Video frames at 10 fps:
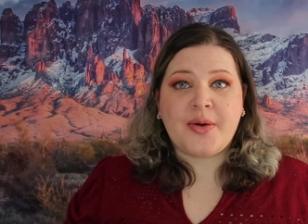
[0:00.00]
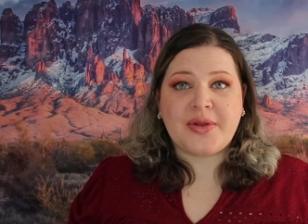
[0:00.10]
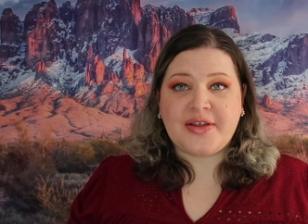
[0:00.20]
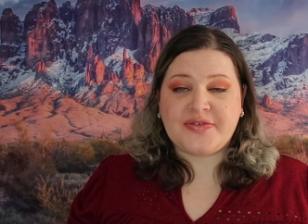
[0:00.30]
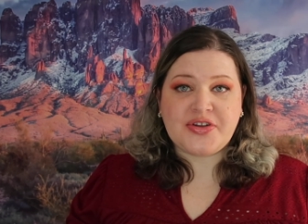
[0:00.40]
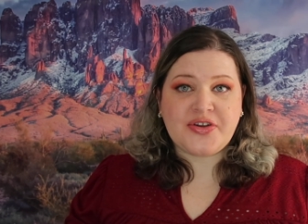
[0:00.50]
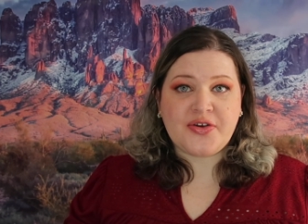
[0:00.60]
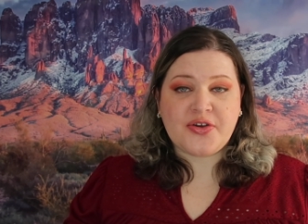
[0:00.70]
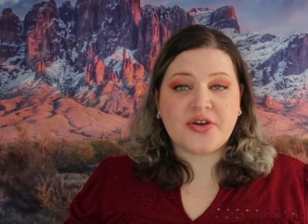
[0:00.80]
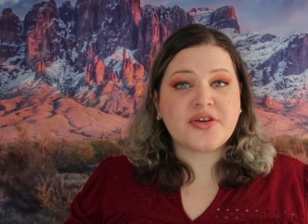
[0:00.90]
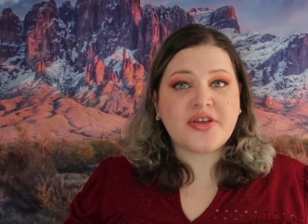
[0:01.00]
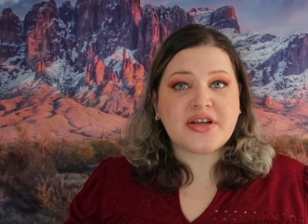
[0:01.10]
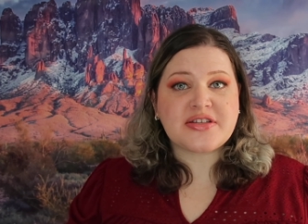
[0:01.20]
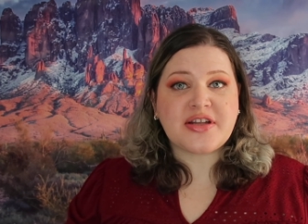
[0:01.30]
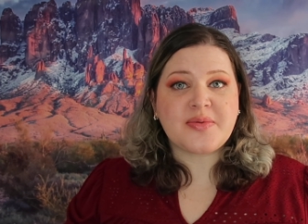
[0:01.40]
I would love to know your
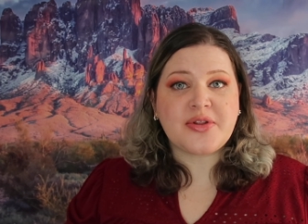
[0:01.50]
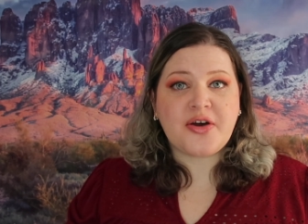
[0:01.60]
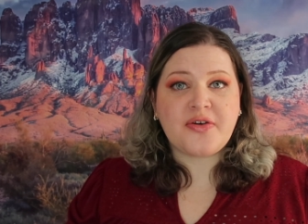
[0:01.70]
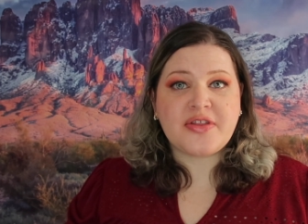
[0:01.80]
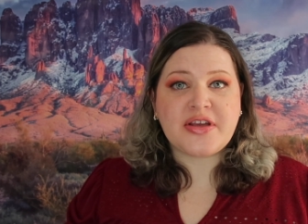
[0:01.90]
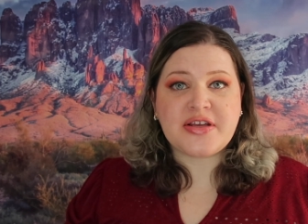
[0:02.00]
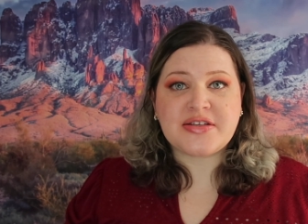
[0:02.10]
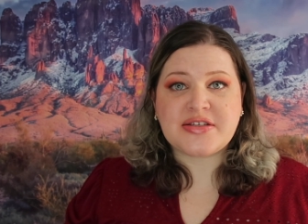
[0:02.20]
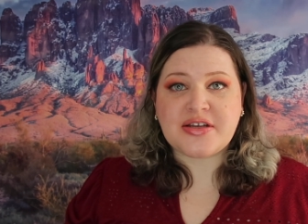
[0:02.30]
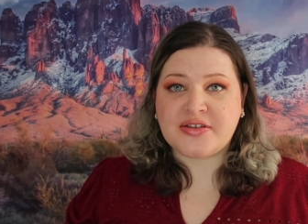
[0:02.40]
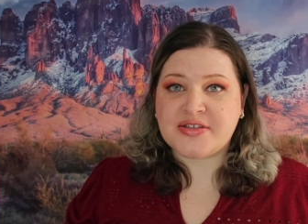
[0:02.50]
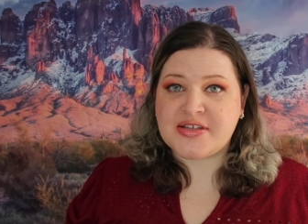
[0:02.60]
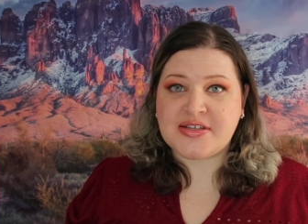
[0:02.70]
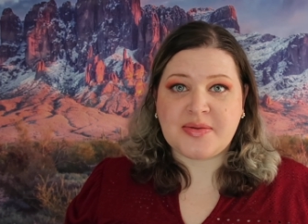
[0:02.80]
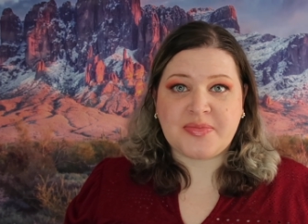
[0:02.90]
thoughts down below of these.
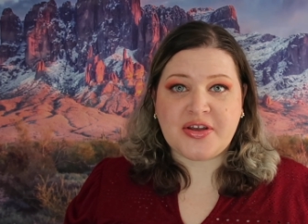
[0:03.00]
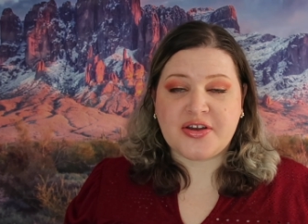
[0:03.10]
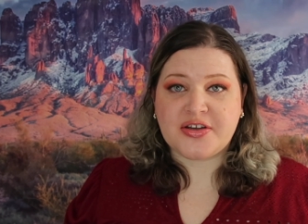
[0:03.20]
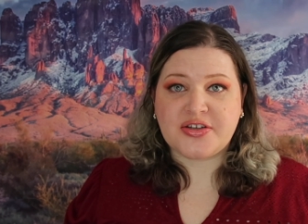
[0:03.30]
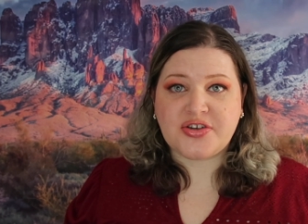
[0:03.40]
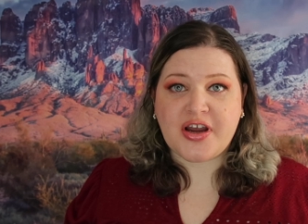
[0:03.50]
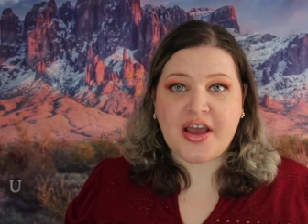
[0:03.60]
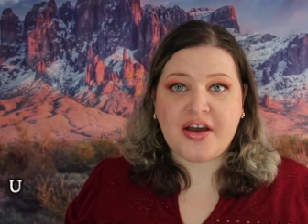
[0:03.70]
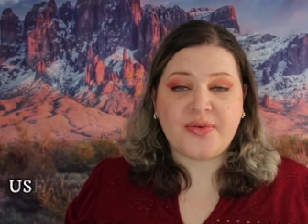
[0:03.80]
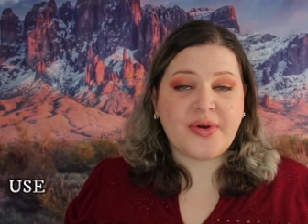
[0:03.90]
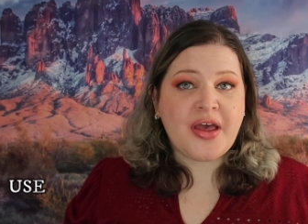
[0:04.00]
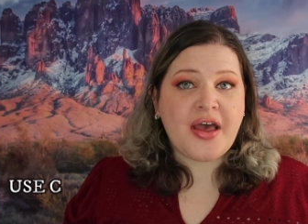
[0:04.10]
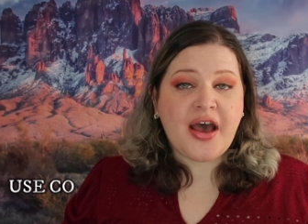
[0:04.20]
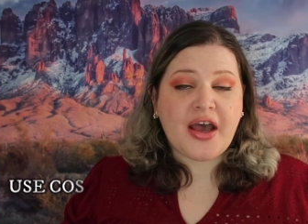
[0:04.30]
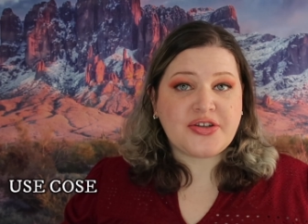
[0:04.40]
Is this something you're going to try out?
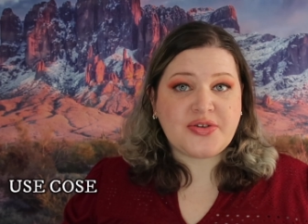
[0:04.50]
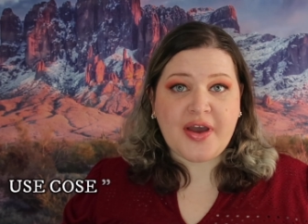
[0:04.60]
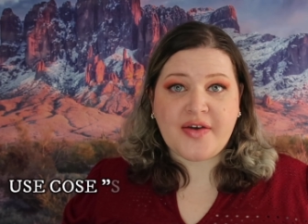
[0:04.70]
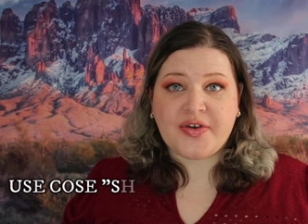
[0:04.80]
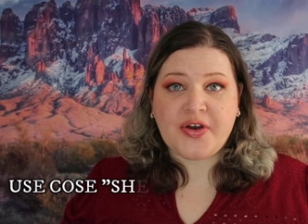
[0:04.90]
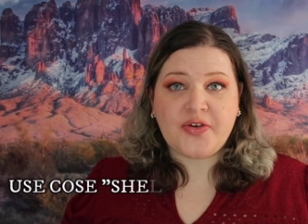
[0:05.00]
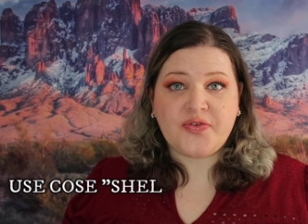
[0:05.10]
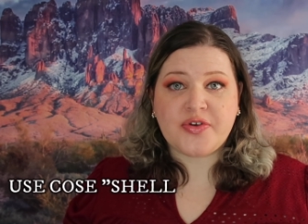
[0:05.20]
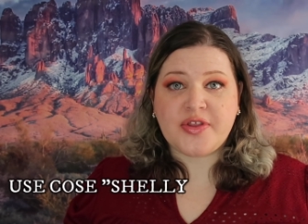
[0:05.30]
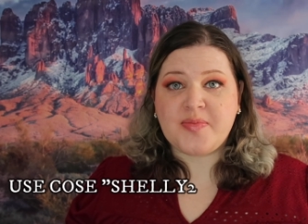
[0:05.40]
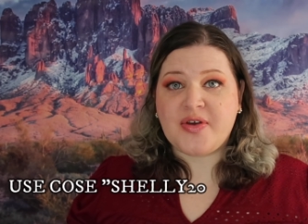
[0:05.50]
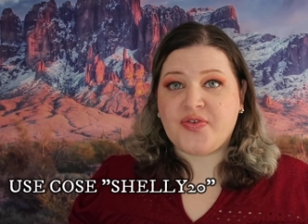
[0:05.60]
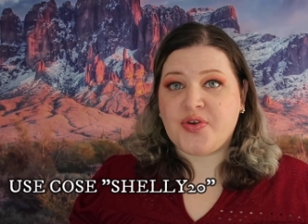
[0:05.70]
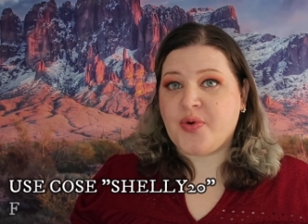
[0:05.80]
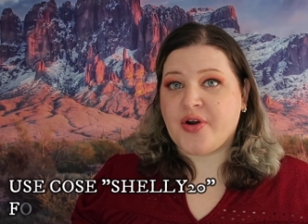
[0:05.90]
I do have a code for them
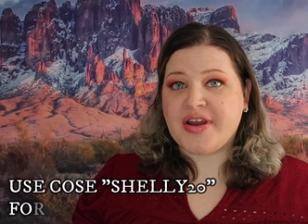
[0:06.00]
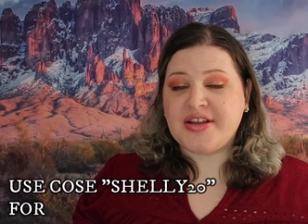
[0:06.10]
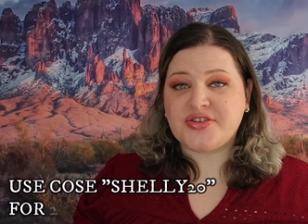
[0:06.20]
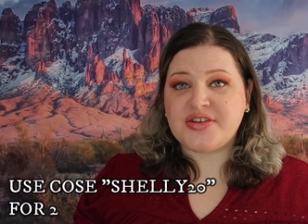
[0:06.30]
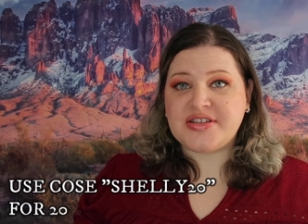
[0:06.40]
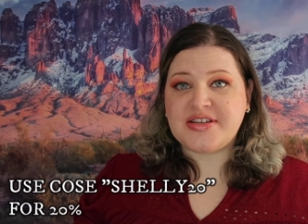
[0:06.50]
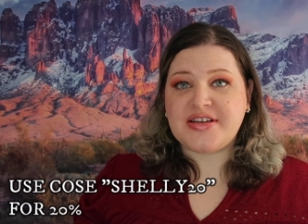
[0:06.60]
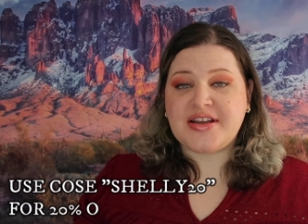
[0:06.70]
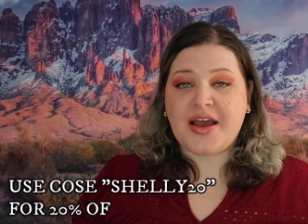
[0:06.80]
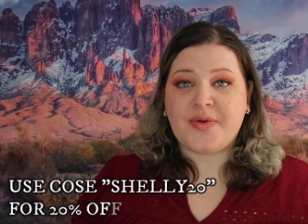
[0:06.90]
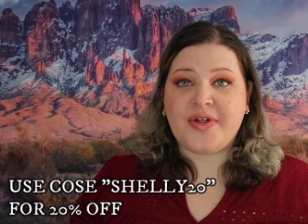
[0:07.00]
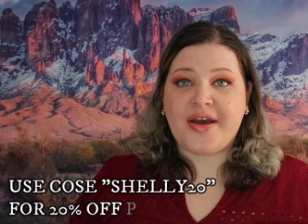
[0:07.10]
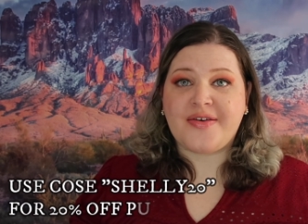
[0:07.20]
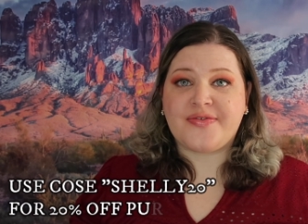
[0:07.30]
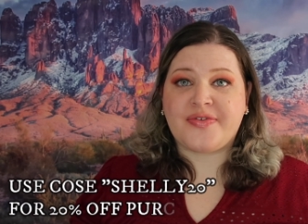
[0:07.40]
if you are interested. I will
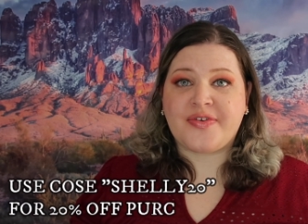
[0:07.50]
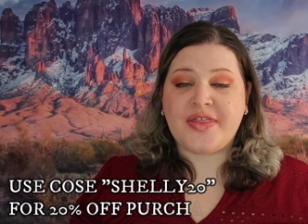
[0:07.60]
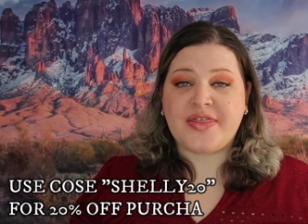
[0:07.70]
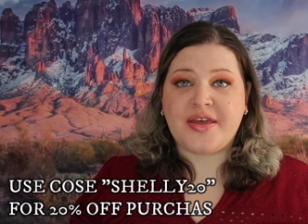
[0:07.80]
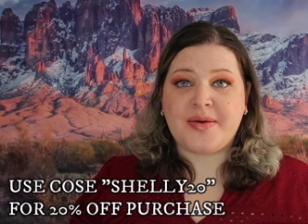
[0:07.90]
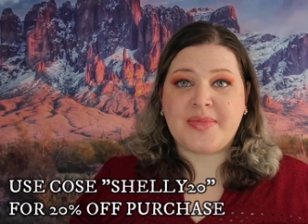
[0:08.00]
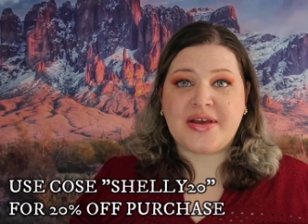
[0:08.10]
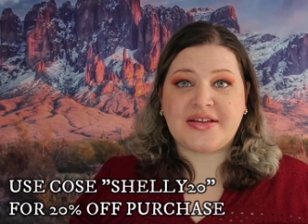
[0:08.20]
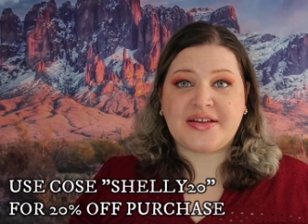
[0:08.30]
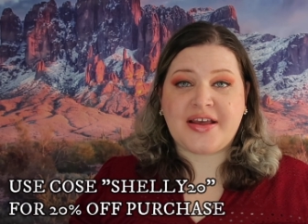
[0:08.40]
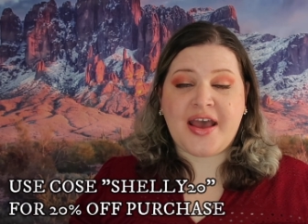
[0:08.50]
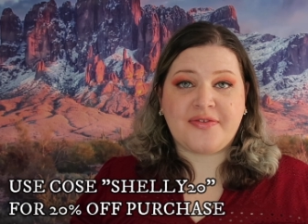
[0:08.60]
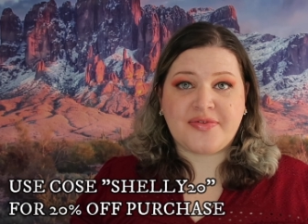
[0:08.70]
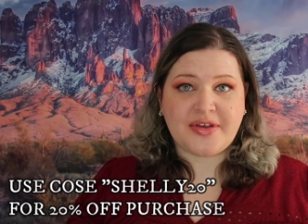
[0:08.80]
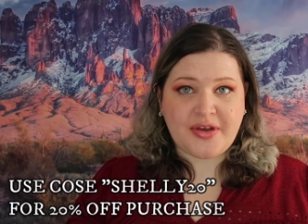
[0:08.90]
have
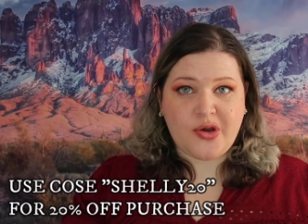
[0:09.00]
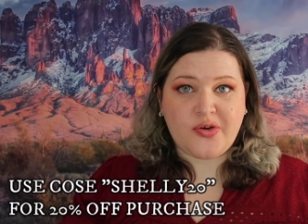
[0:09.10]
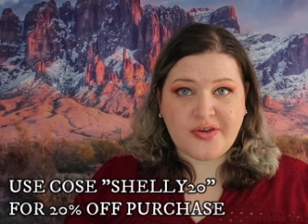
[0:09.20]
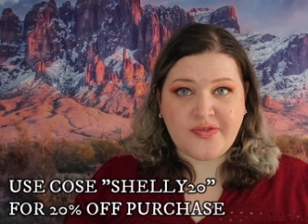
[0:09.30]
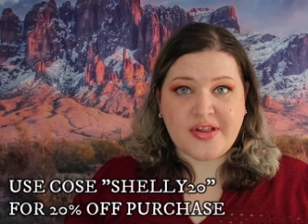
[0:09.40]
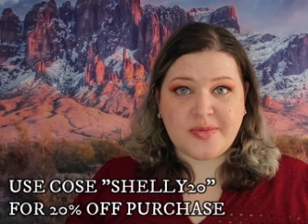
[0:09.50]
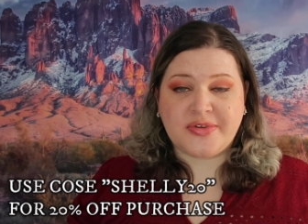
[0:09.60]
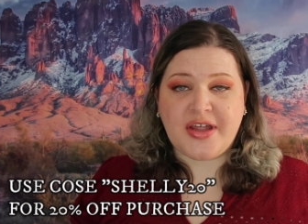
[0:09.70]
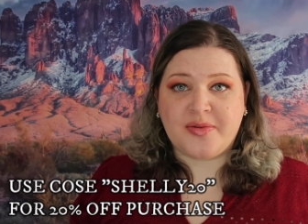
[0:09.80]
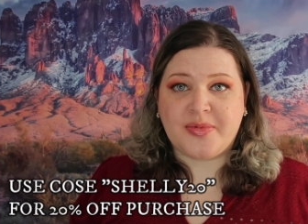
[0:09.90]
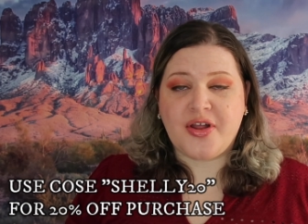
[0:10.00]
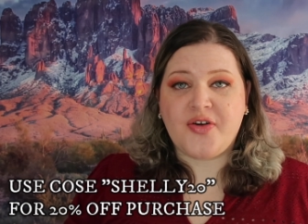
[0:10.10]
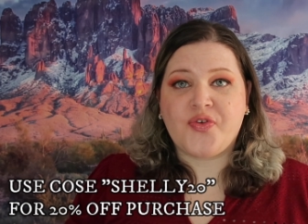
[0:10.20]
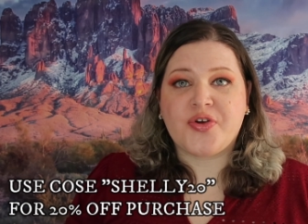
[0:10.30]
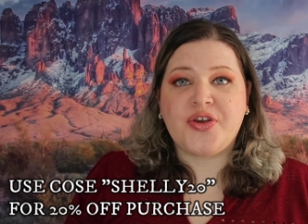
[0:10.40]
the code available down
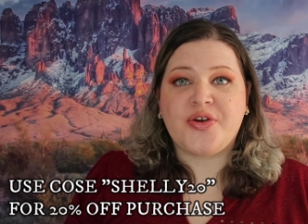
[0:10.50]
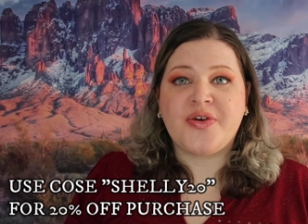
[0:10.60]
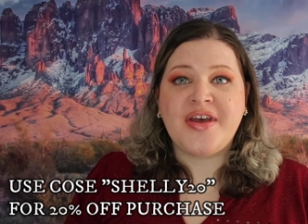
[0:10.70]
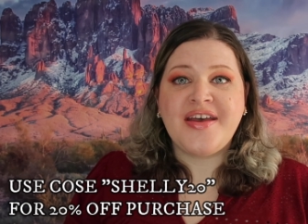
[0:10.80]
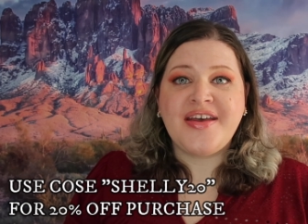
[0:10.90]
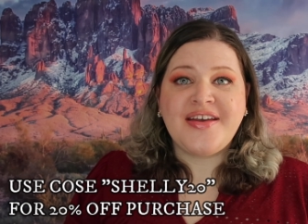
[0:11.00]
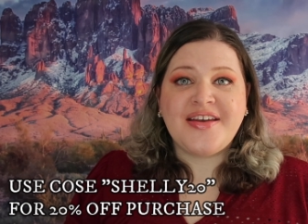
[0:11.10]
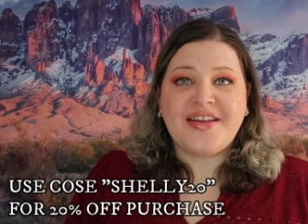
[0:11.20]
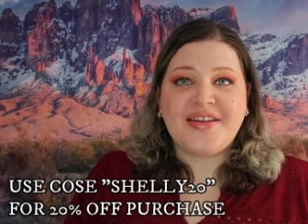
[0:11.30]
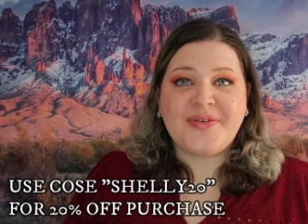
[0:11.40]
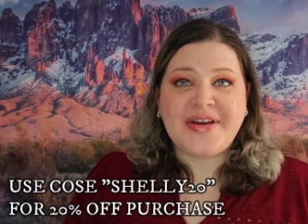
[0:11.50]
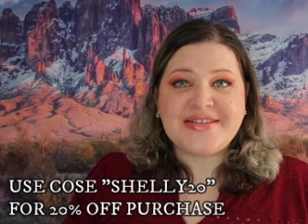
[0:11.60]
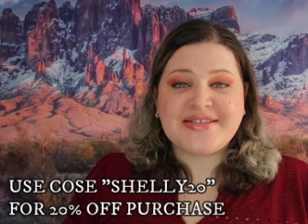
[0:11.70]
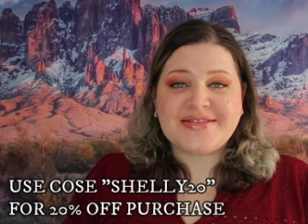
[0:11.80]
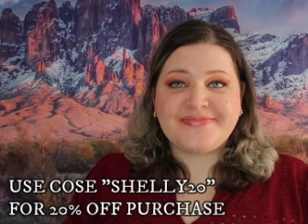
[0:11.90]
below for you.
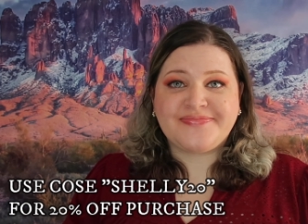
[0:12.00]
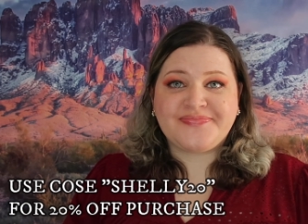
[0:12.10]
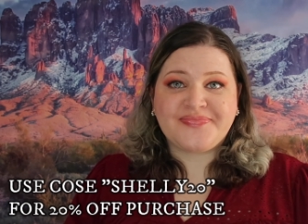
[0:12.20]
Anyways,